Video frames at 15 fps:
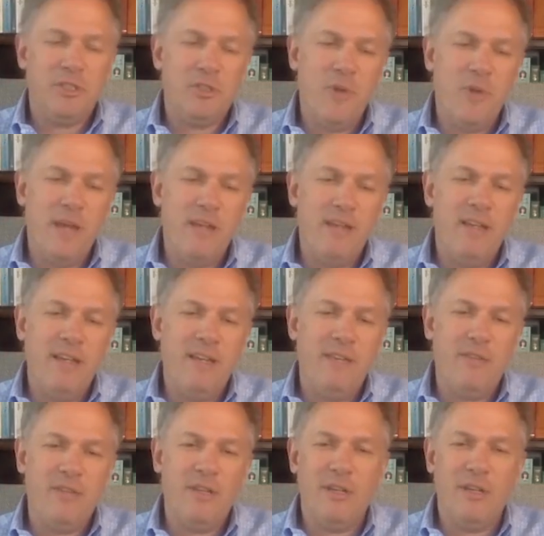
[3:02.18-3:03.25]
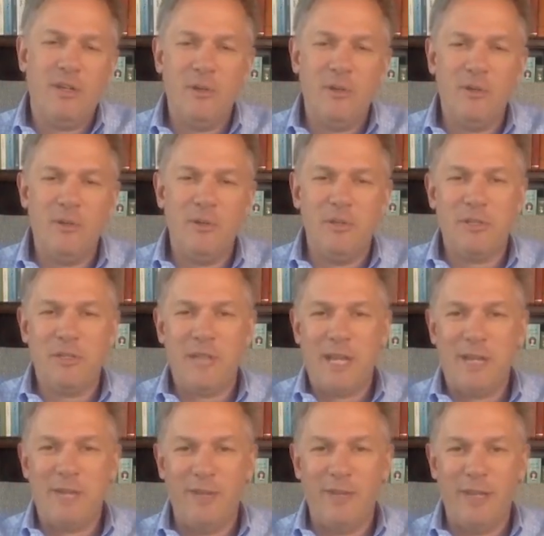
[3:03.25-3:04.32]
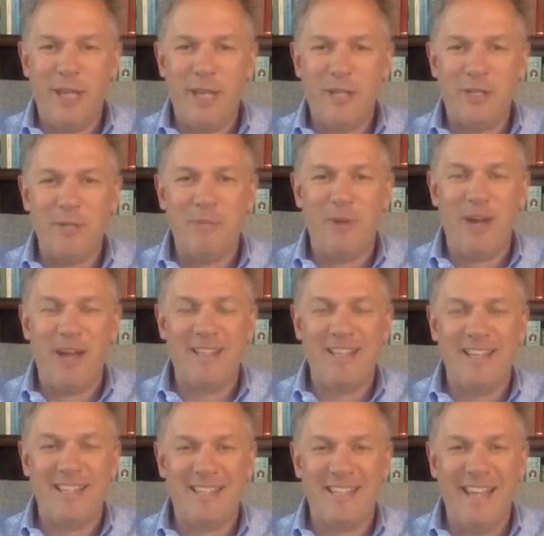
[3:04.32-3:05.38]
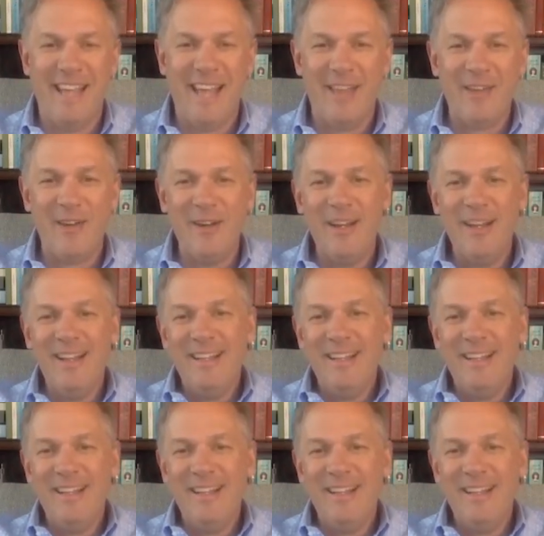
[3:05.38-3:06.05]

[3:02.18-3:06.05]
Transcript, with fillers: great gift to go through this sanctification process together